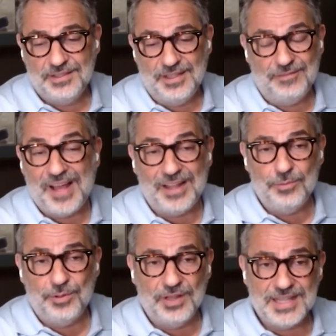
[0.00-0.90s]

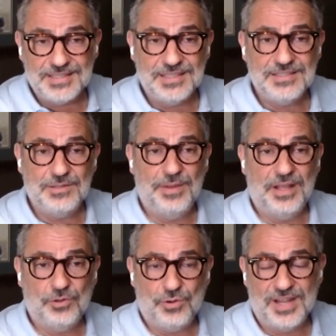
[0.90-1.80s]
invaluable lessons
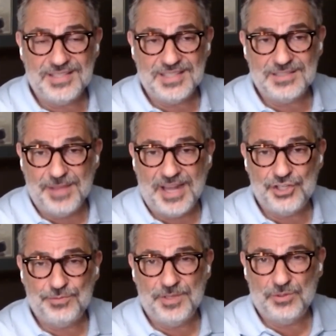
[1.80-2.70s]
about crisis
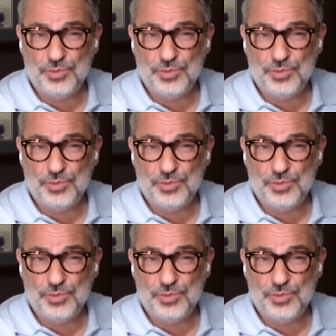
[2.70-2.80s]
management,